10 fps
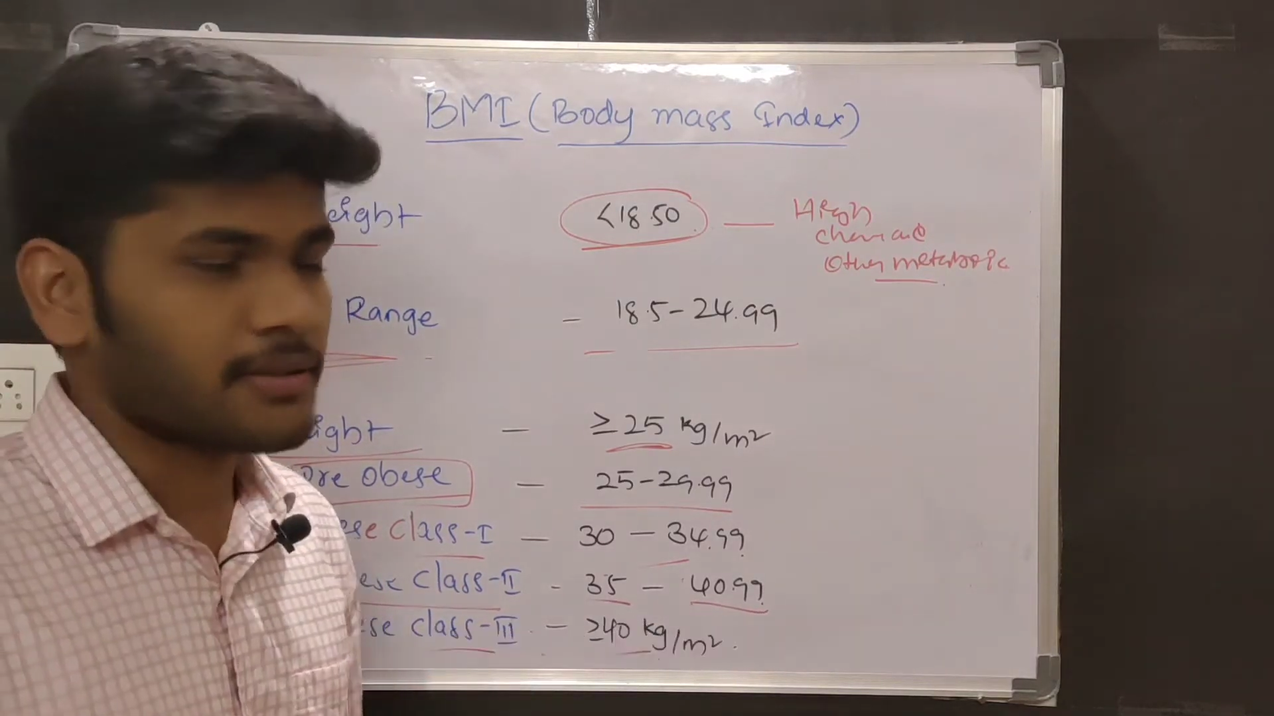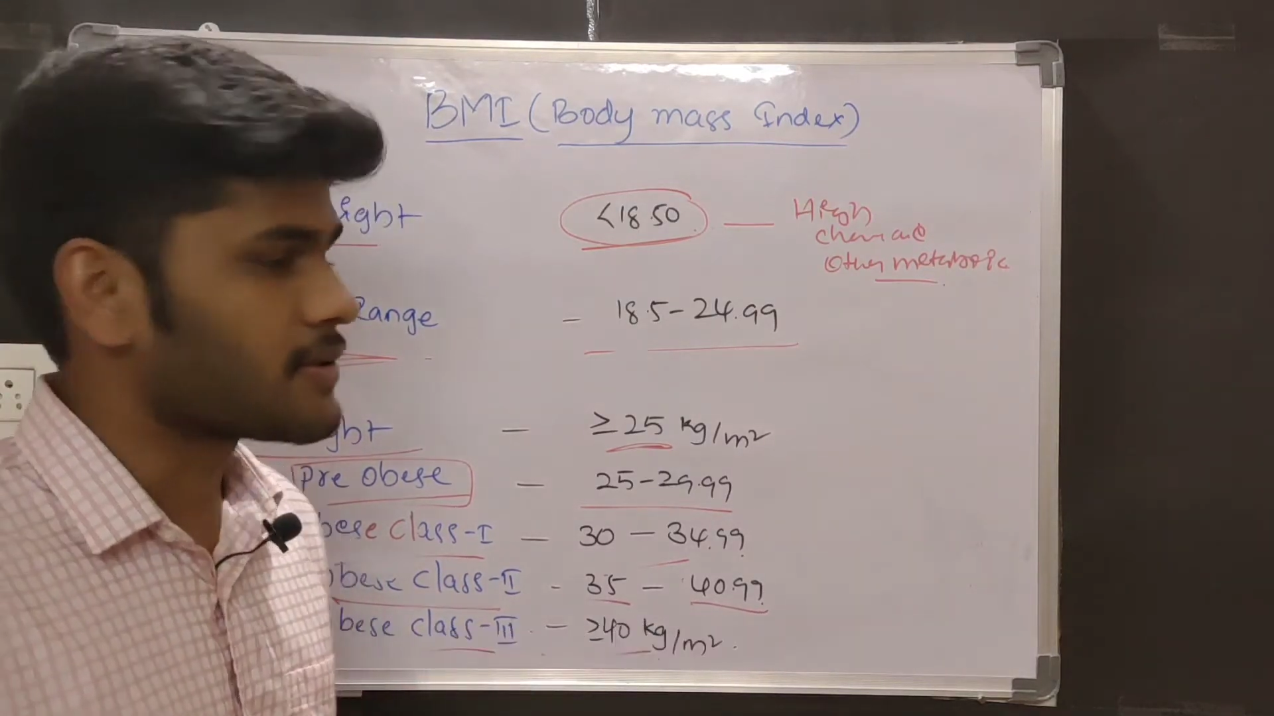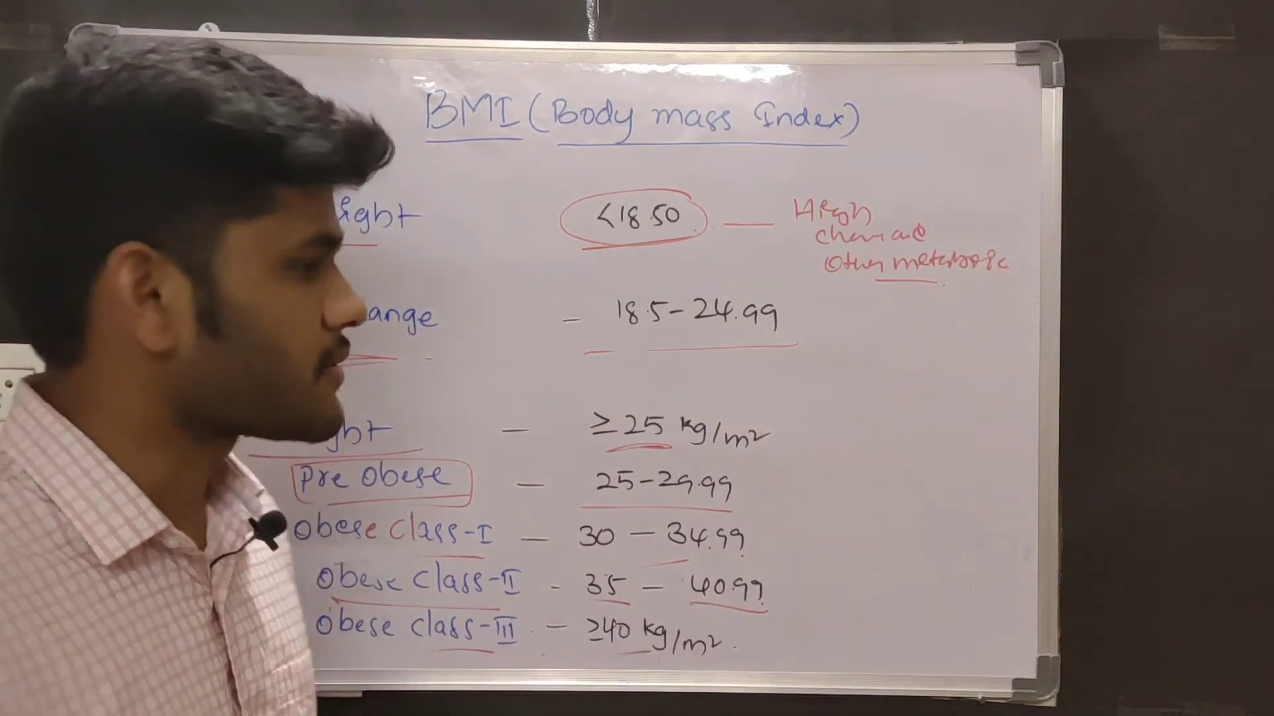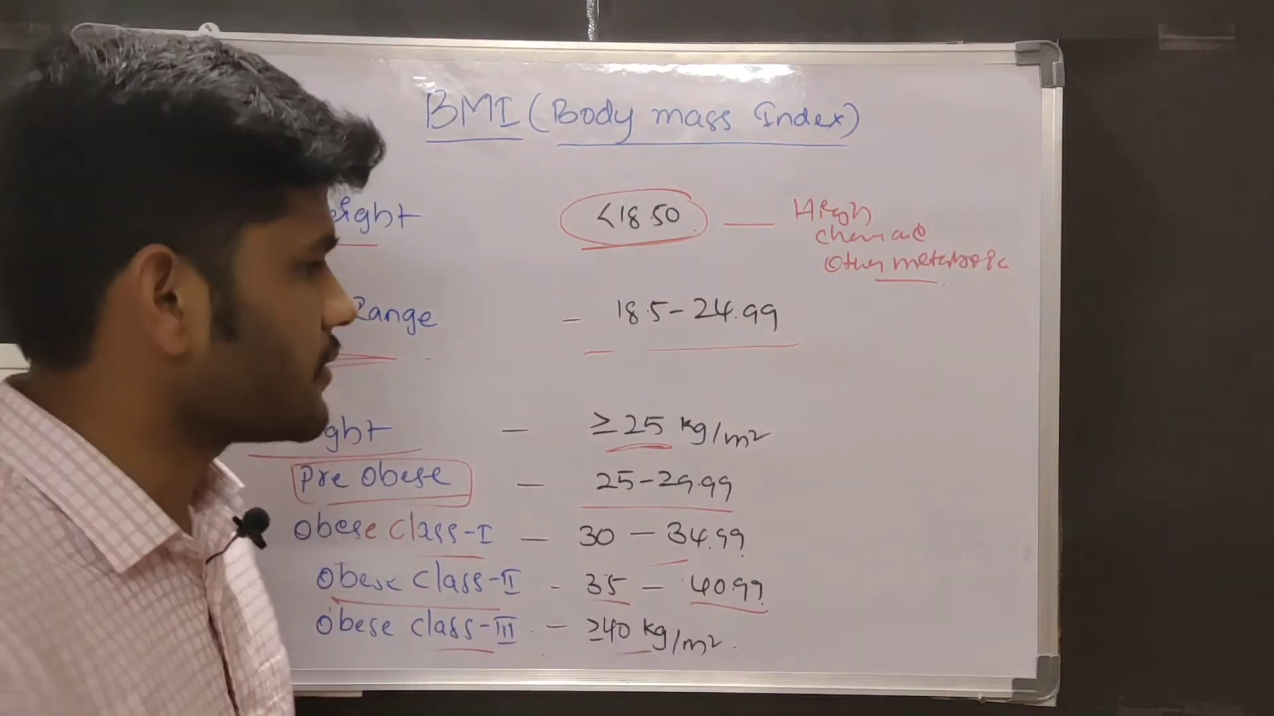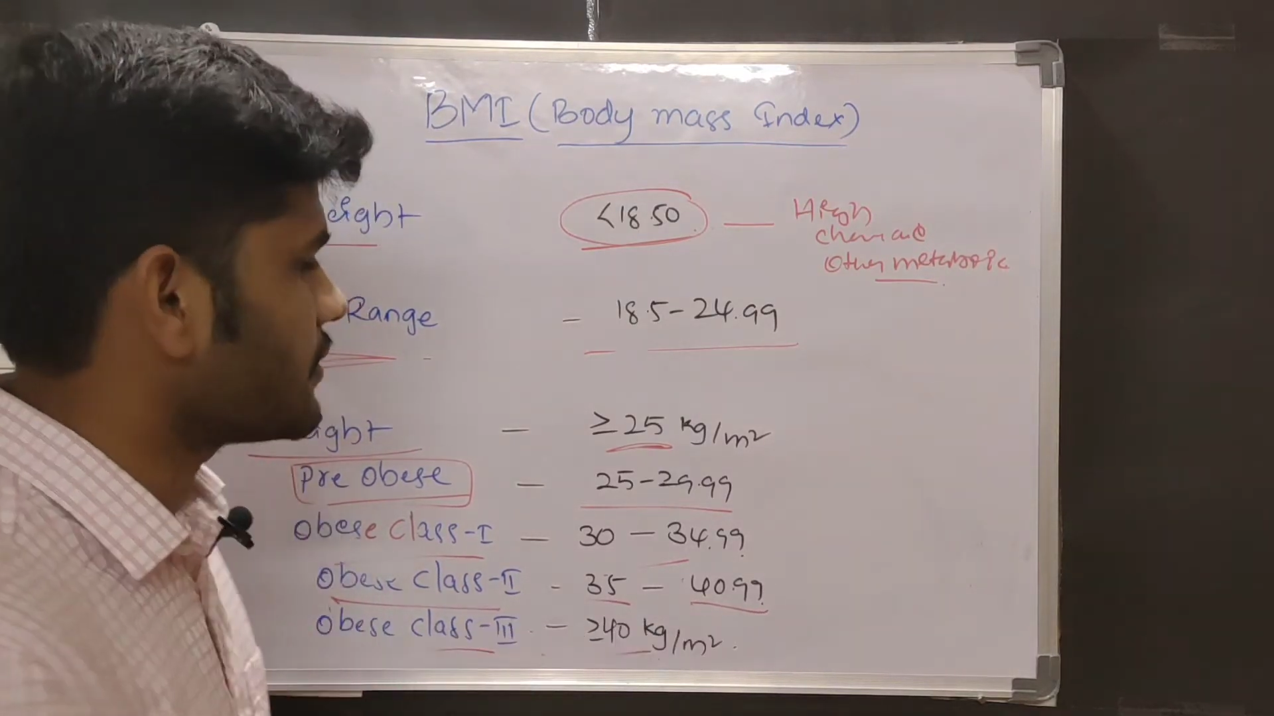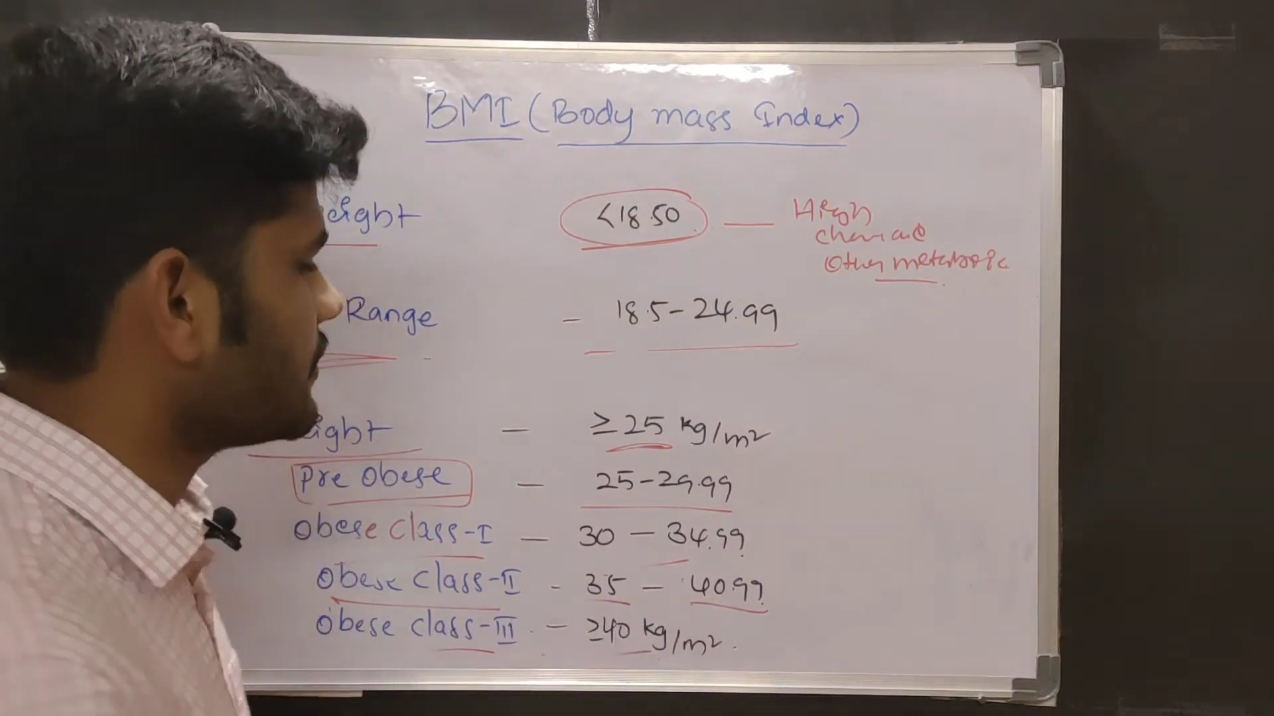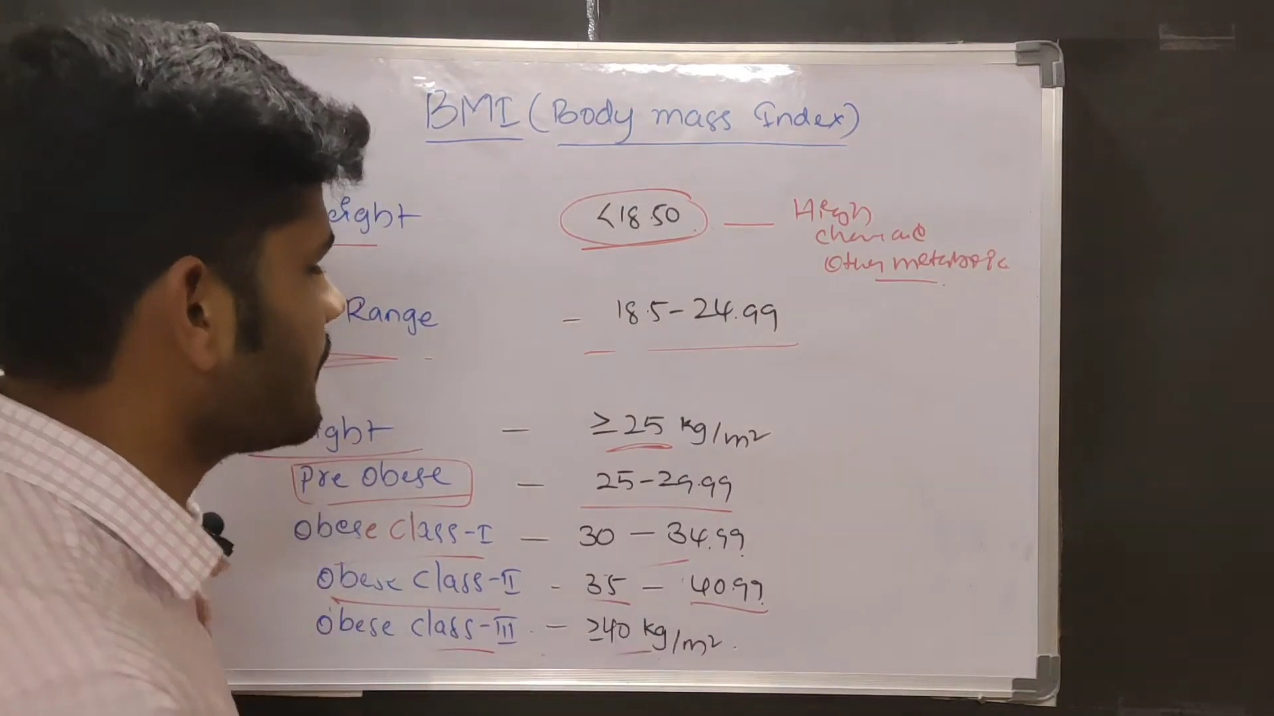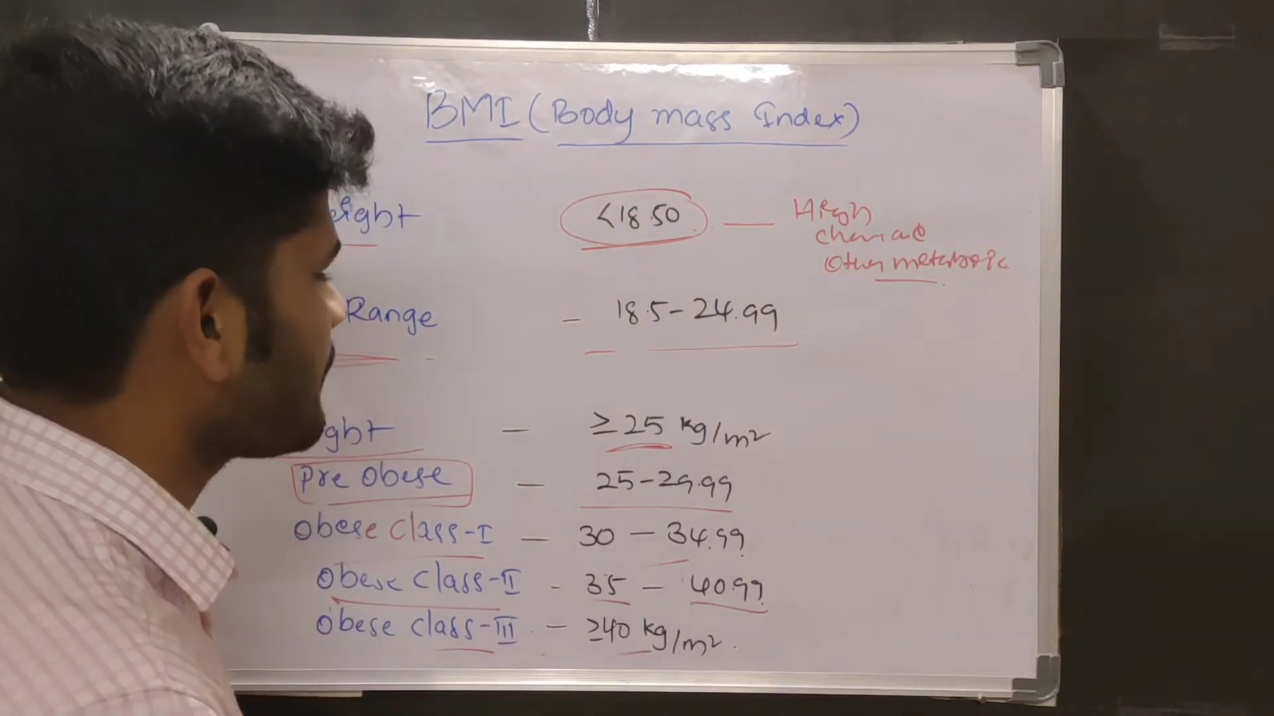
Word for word: So